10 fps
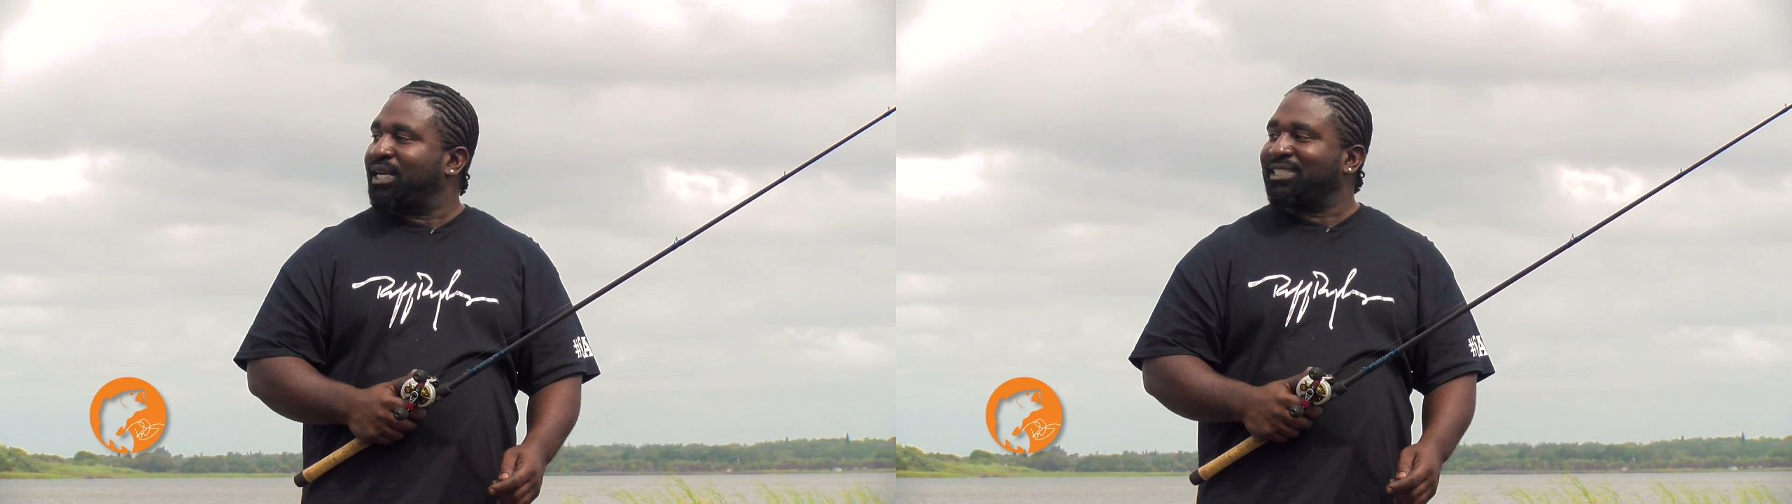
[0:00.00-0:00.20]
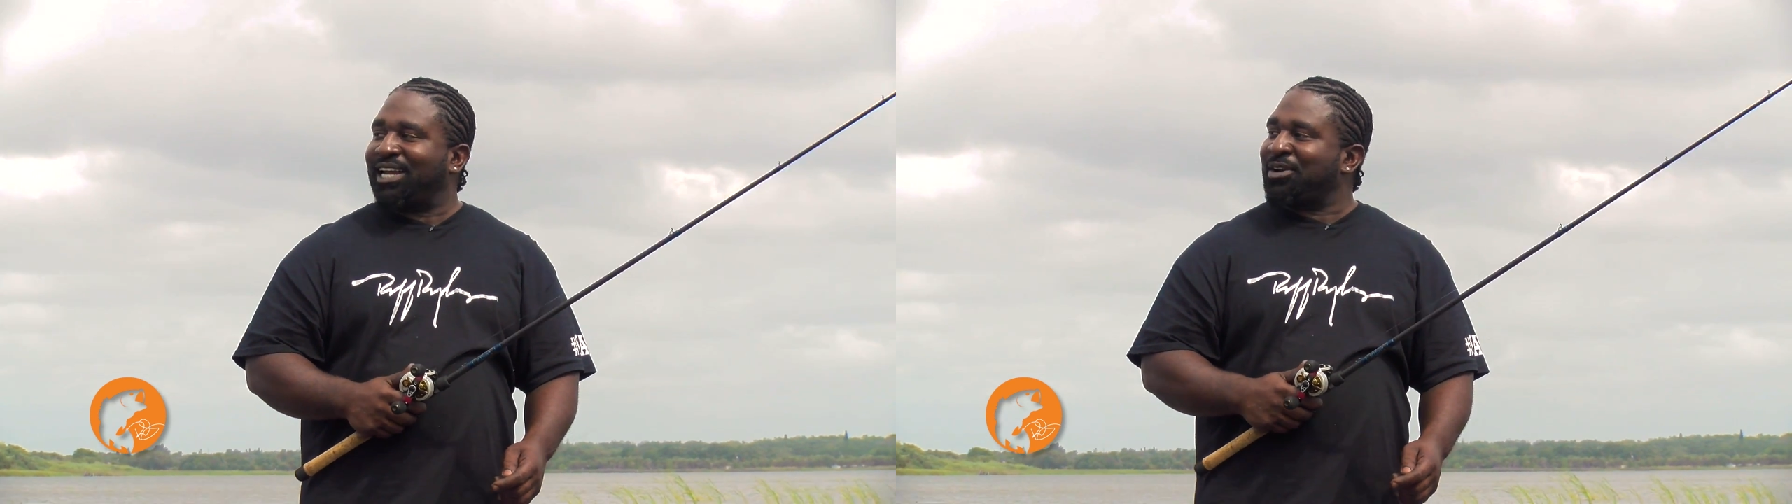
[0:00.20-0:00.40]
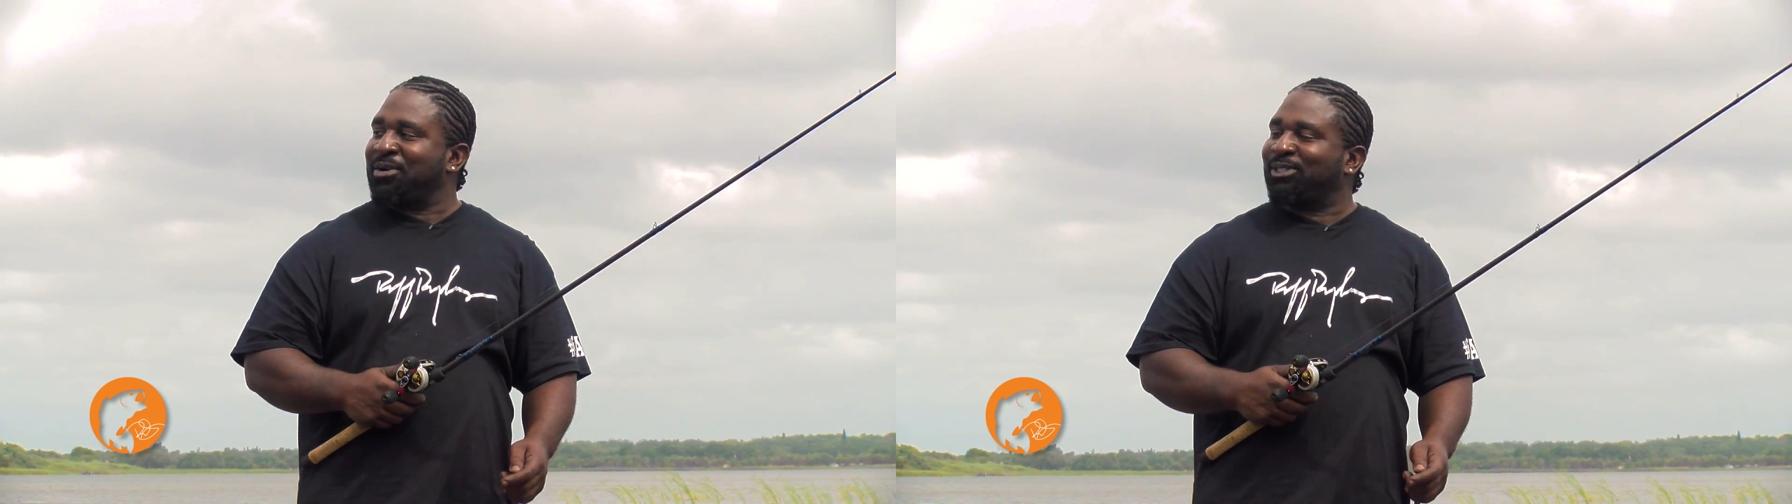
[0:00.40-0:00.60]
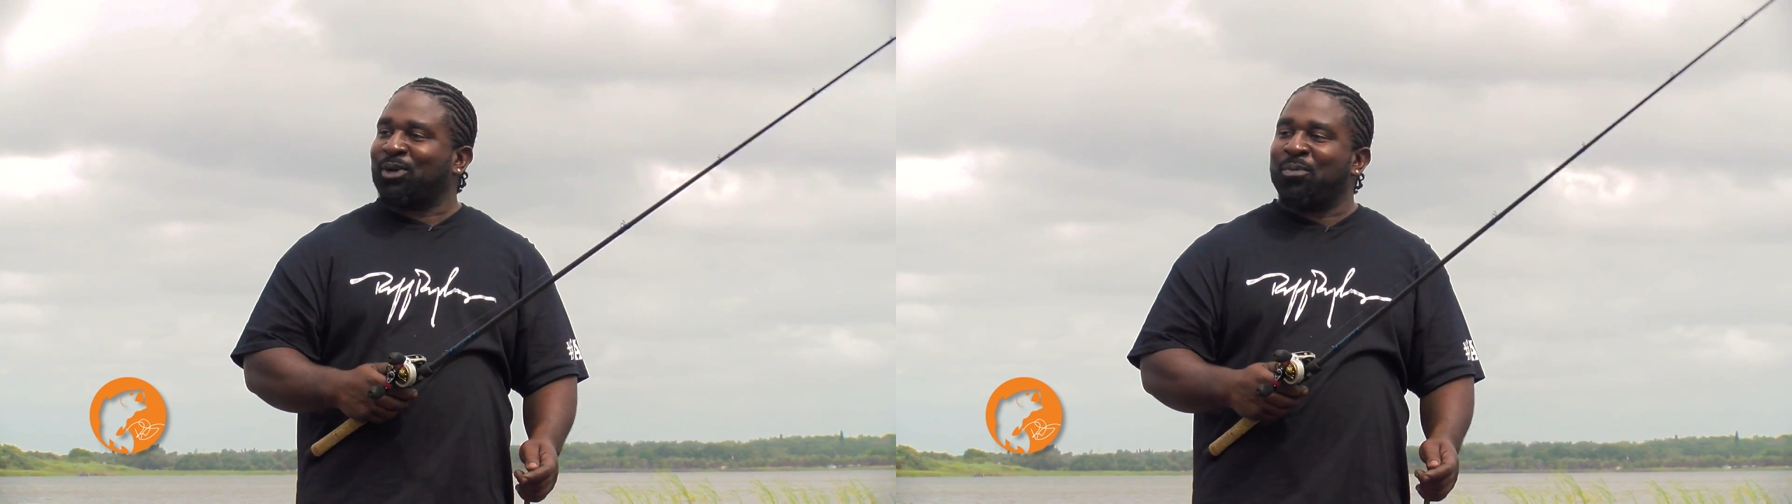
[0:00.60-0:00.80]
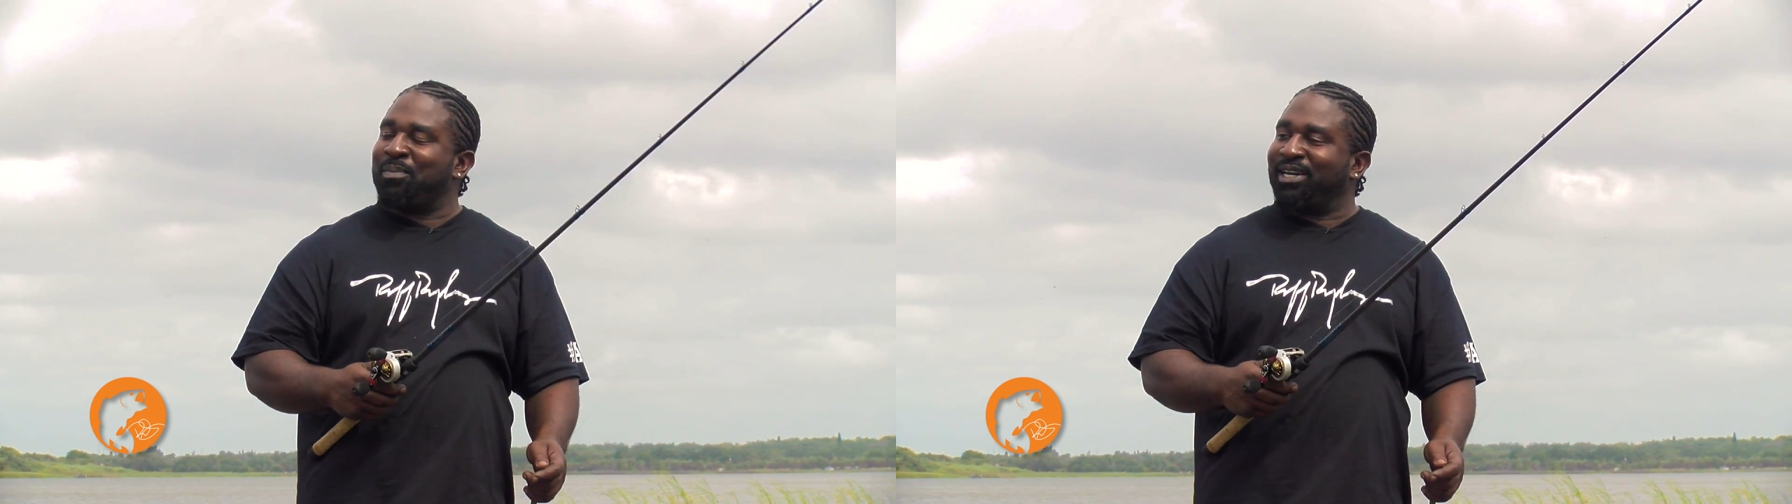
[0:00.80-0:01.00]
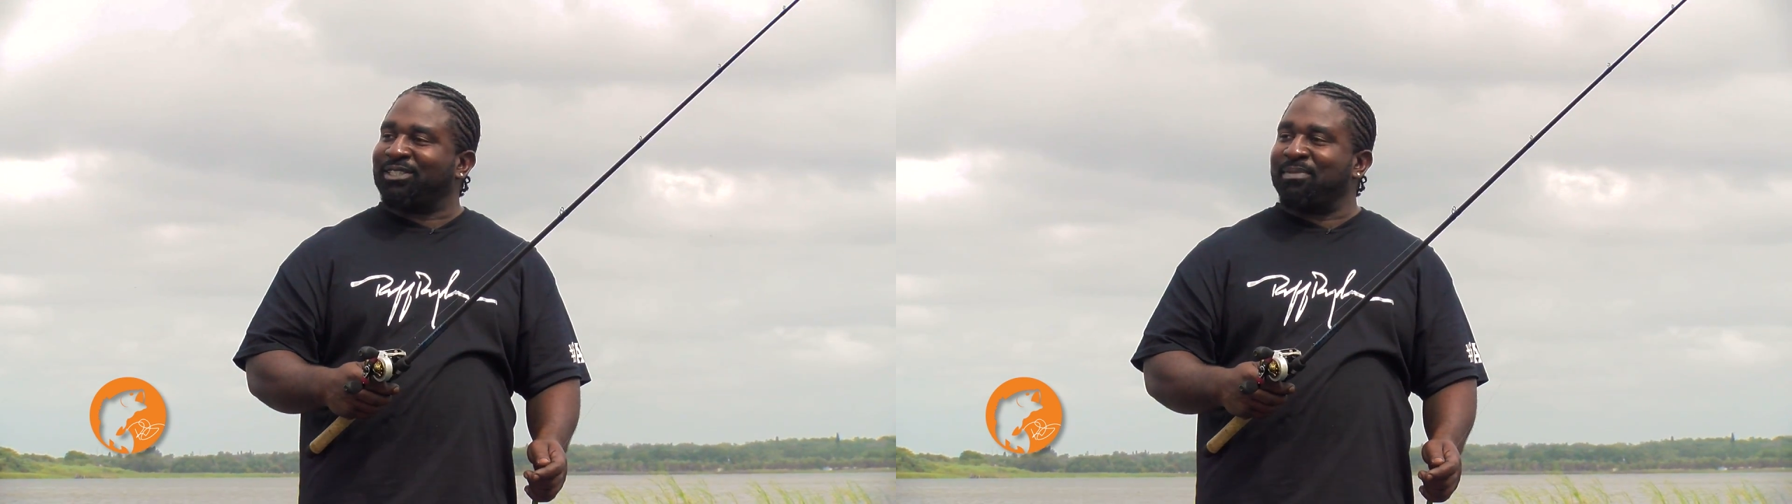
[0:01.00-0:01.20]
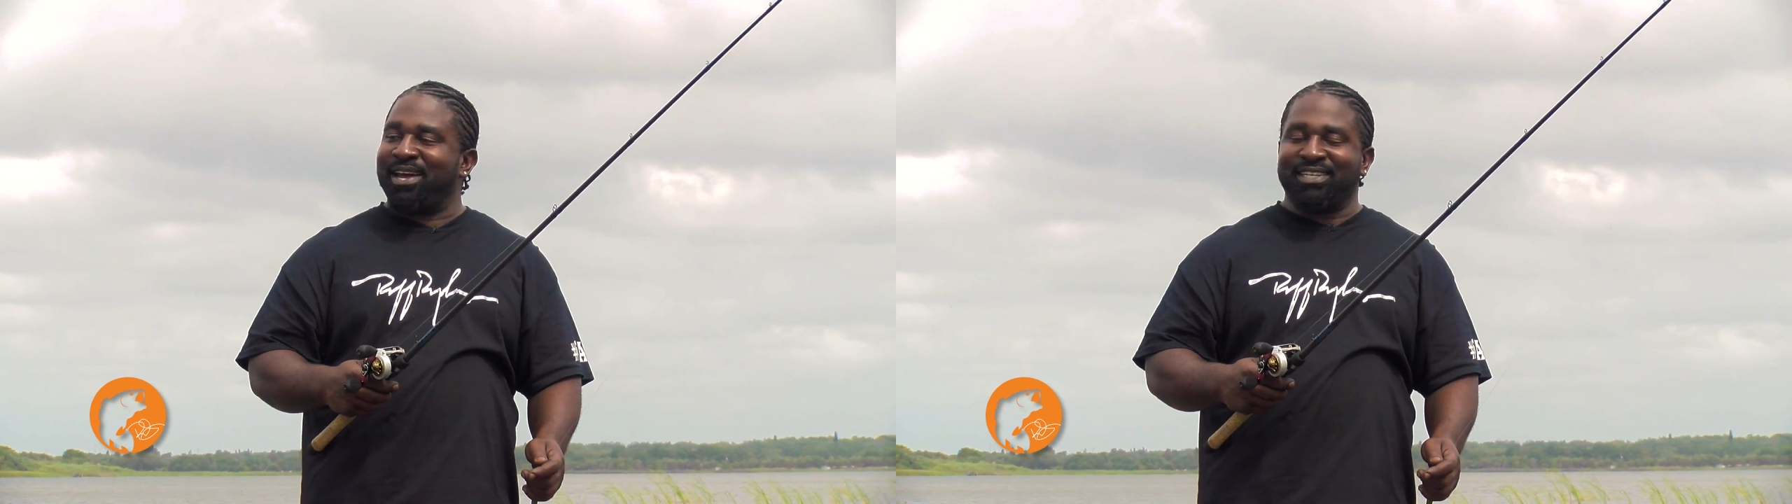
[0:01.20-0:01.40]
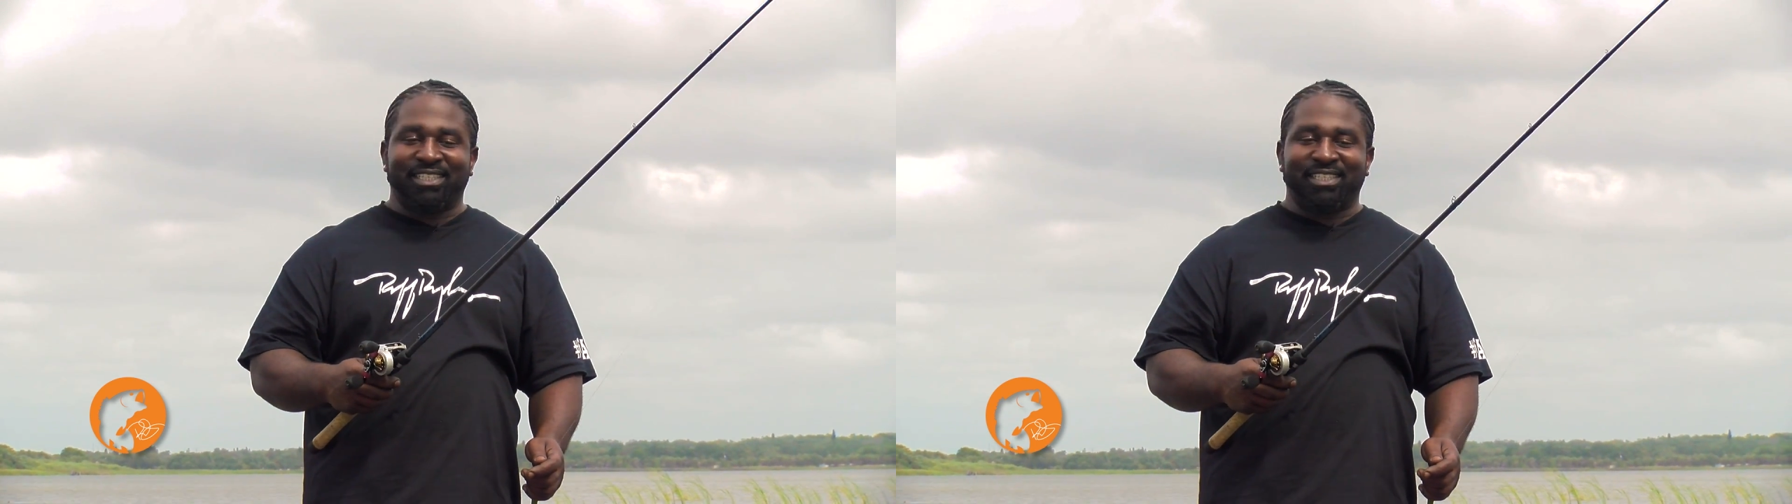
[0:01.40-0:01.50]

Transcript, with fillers: Because I learned so much, man,